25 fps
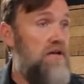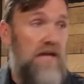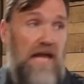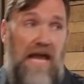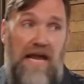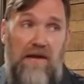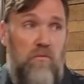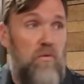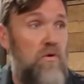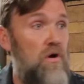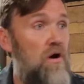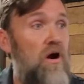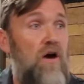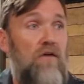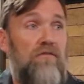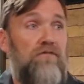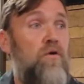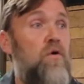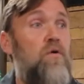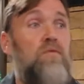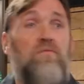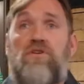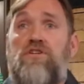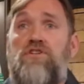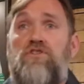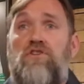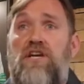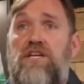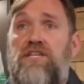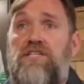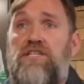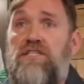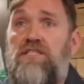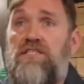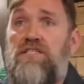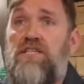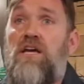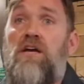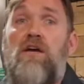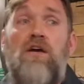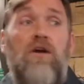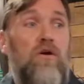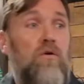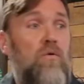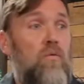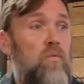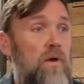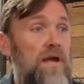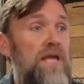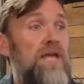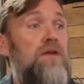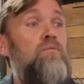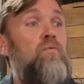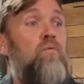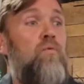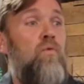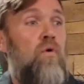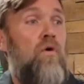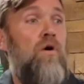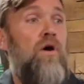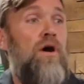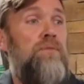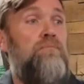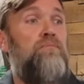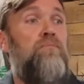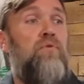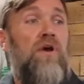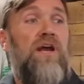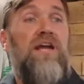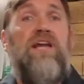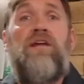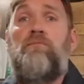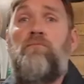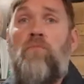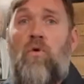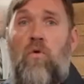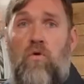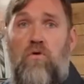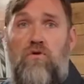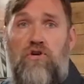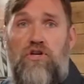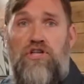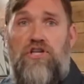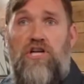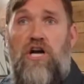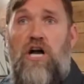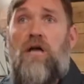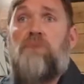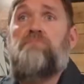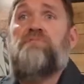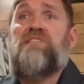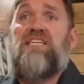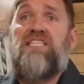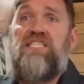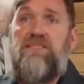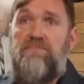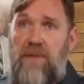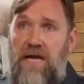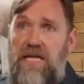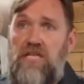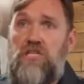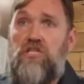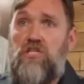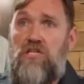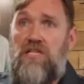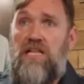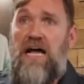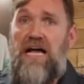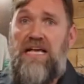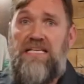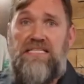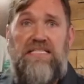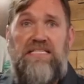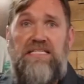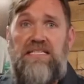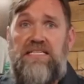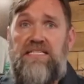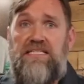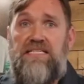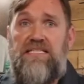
hey, we're all for restrictions. We want brick and mortar shops that specialize in this